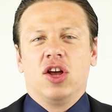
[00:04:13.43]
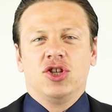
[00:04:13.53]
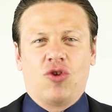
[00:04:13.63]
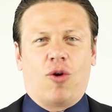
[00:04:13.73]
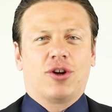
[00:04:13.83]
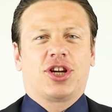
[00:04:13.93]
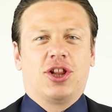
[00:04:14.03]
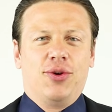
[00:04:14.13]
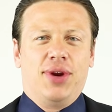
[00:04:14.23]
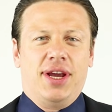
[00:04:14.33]
George
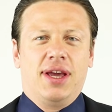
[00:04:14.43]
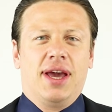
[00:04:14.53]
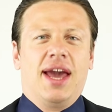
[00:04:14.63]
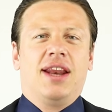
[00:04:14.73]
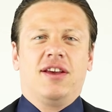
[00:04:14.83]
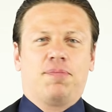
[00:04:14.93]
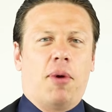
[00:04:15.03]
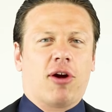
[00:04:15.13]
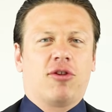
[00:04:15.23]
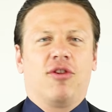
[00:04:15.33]
Clooney and his
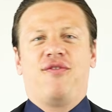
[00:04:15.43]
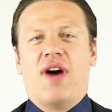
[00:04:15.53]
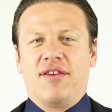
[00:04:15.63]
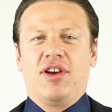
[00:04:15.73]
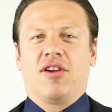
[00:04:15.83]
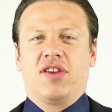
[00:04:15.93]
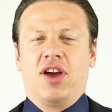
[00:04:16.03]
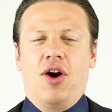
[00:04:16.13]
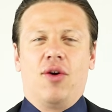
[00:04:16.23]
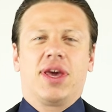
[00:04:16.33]
partner 5 years
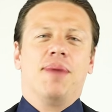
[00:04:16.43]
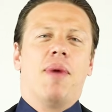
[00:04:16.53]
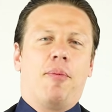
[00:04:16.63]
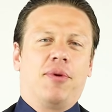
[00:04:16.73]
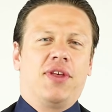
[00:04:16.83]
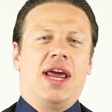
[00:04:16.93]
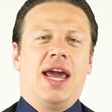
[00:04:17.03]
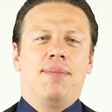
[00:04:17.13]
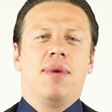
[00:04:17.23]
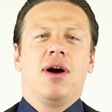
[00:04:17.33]
ago came up with
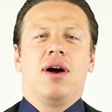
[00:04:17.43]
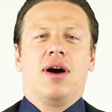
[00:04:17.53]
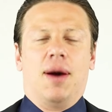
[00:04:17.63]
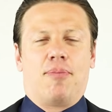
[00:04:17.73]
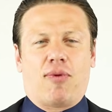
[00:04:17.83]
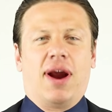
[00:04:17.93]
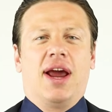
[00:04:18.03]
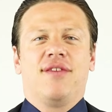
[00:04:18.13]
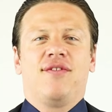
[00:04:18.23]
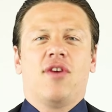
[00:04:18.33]
a
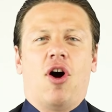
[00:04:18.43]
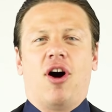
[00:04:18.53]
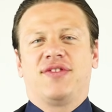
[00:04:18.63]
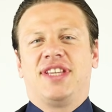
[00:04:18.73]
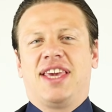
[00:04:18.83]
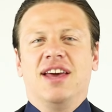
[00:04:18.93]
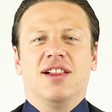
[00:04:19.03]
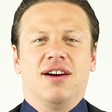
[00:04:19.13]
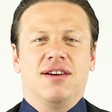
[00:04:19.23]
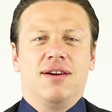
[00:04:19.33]
brand of
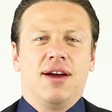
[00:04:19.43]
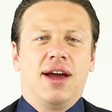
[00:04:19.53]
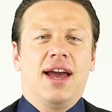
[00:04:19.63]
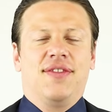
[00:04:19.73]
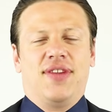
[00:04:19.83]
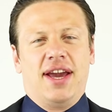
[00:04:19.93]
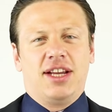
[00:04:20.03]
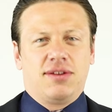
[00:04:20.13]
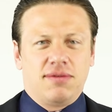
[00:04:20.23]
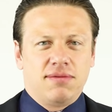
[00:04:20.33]
tequila, and
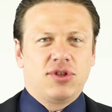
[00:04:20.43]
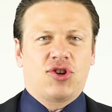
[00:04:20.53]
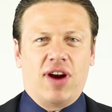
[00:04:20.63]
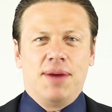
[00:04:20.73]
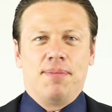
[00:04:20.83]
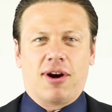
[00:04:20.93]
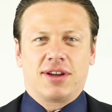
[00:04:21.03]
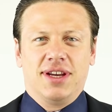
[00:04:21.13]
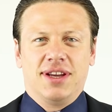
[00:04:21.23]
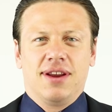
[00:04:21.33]
they
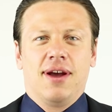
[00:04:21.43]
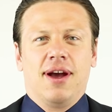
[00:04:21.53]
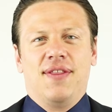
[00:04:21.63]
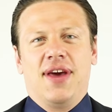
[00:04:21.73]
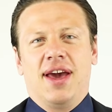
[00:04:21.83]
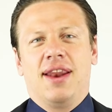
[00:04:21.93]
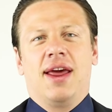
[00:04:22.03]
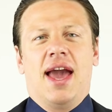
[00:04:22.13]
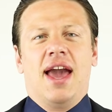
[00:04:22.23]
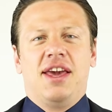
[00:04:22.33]
trademarked it. And then
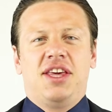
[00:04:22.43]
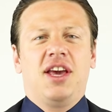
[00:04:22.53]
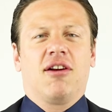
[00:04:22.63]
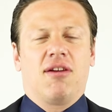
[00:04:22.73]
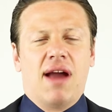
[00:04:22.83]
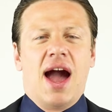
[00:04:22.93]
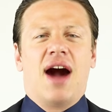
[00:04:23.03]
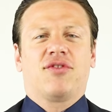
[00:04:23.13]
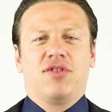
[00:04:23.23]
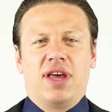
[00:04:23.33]
a year
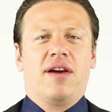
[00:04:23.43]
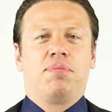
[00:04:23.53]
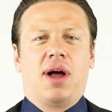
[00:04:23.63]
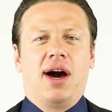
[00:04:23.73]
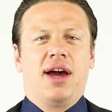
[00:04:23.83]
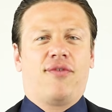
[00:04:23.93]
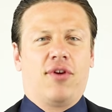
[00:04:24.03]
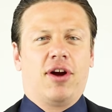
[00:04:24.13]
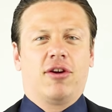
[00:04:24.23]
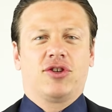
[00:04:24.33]
after they applied for
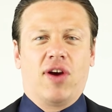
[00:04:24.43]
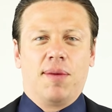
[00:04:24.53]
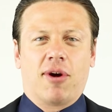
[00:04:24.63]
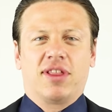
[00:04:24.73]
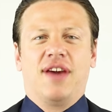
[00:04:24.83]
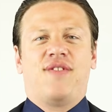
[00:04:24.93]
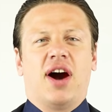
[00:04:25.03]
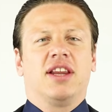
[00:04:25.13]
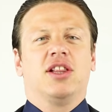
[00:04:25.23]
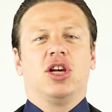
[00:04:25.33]
their trademark, they
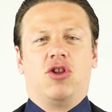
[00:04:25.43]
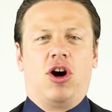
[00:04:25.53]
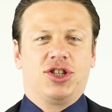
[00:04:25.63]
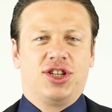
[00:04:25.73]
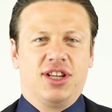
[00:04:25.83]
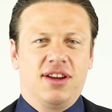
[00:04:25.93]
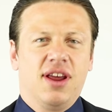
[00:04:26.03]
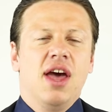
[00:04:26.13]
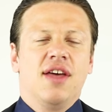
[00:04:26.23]
finally launched it.